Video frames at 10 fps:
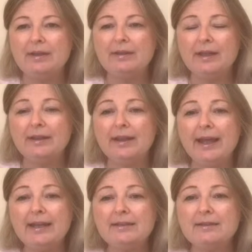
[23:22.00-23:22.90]
then
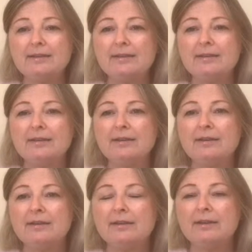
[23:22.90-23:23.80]
let
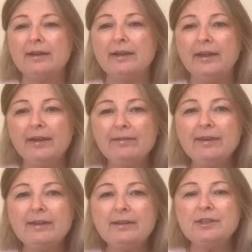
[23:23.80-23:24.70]

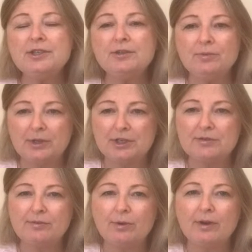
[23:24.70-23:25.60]
everything that you wish
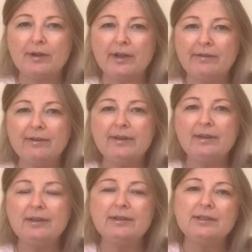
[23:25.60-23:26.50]
for,
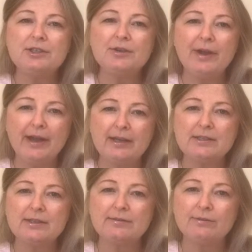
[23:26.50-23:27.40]
everything that you
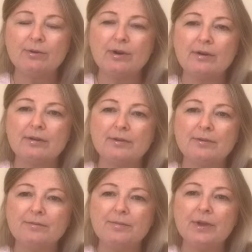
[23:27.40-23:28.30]
ask for,
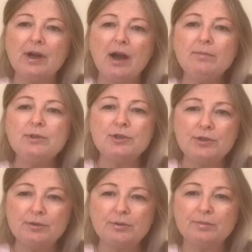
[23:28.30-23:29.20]
come
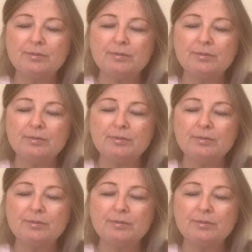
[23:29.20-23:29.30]
true